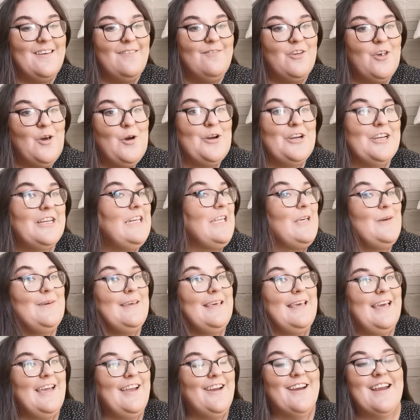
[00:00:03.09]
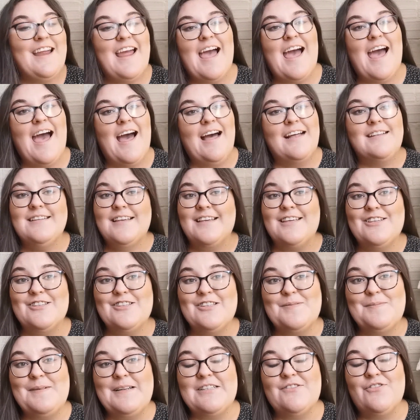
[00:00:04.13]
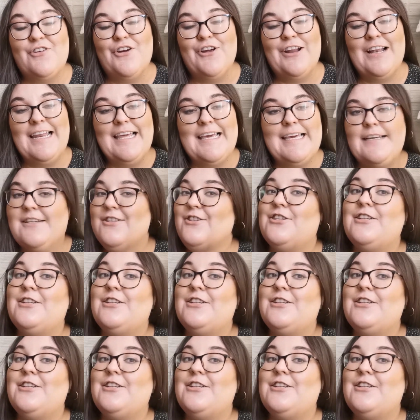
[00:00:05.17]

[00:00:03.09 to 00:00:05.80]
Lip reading: If you're new here, thank you so much for clicking.